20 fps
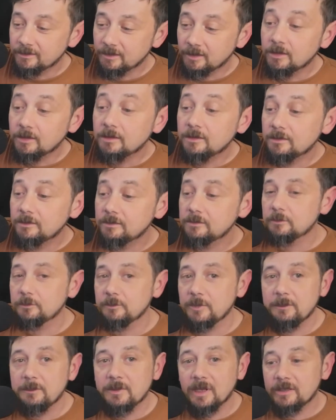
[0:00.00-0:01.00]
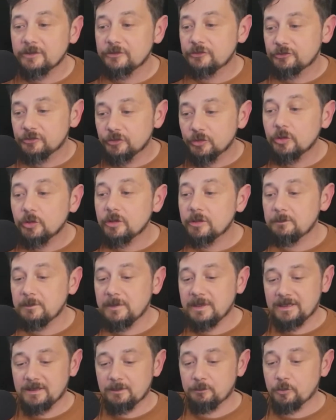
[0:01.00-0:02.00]
oh, maybe I should
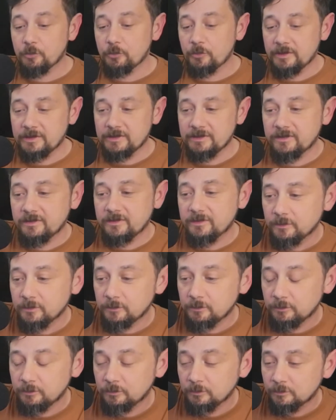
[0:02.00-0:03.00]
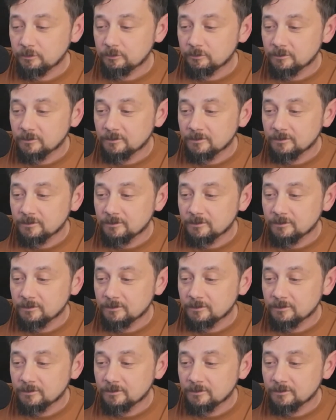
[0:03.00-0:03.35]
make a point to